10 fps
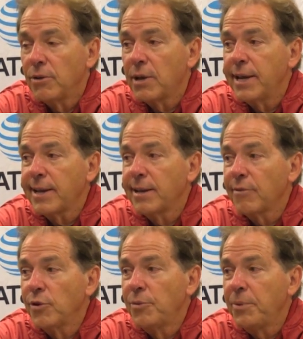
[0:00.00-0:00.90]
can't
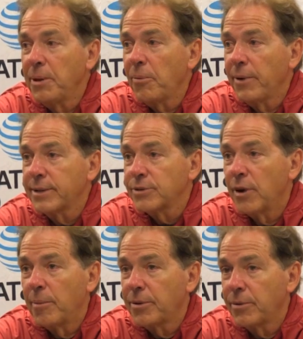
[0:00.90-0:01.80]
give good people extra
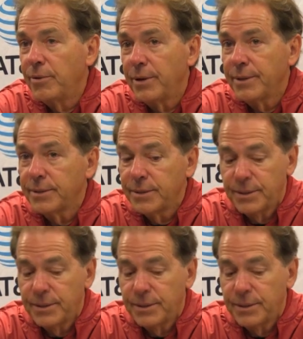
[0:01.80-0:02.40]
opportunities.